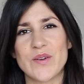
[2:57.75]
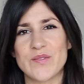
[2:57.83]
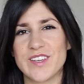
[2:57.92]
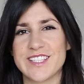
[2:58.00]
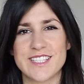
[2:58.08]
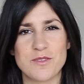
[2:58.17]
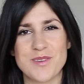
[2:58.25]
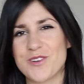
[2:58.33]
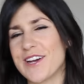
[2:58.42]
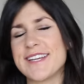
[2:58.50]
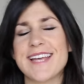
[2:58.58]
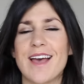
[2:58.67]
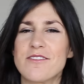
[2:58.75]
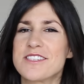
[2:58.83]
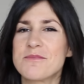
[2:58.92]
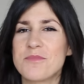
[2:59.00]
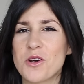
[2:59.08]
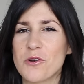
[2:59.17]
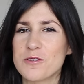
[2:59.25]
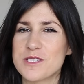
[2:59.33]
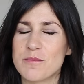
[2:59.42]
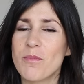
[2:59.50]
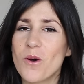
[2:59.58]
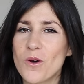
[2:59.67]
Obviously, it'd be great to have some moral
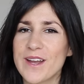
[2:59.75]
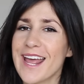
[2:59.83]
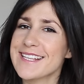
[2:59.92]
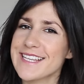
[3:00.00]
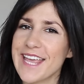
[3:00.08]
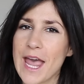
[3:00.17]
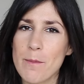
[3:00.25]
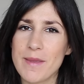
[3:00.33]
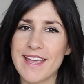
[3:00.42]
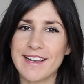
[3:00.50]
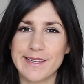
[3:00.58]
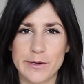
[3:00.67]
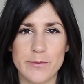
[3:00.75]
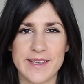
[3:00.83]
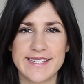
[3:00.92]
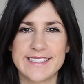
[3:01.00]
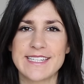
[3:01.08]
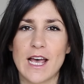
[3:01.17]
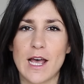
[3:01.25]
support as it can be a little bit